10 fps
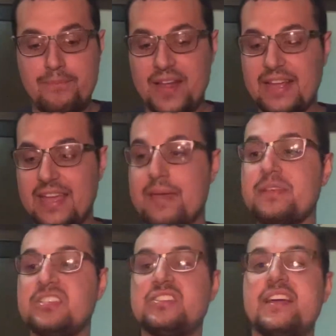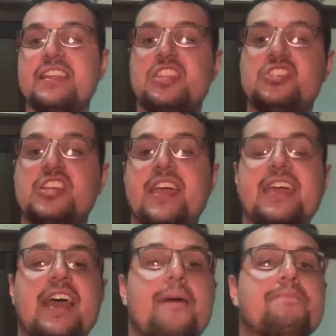but I am excited to check
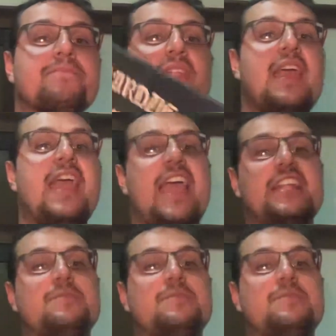out, it's